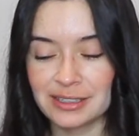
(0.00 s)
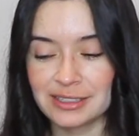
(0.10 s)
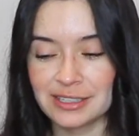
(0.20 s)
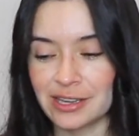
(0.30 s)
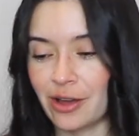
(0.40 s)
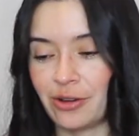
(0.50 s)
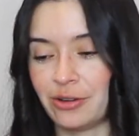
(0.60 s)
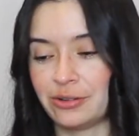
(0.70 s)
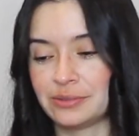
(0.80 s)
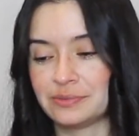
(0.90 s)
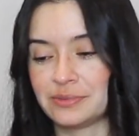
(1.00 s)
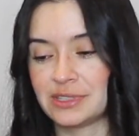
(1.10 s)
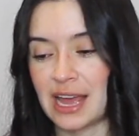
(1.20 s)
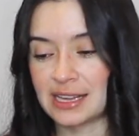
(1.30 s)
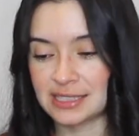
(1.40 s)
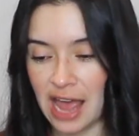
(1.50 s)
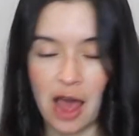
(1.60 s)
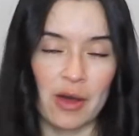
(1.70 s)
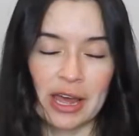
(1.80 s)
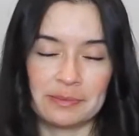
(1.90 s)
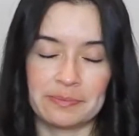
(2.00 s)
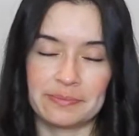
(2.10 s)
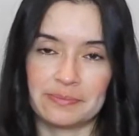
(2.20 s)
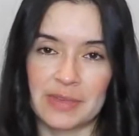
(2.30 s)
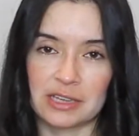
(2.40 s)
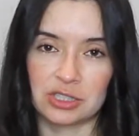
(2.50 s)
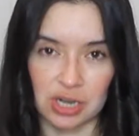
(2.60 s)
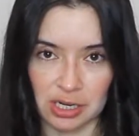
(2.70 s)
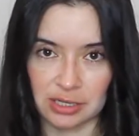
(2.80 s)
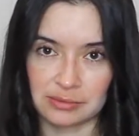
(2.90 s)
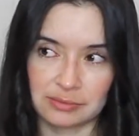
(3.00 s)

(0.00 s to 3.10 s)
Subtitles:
So that's how I start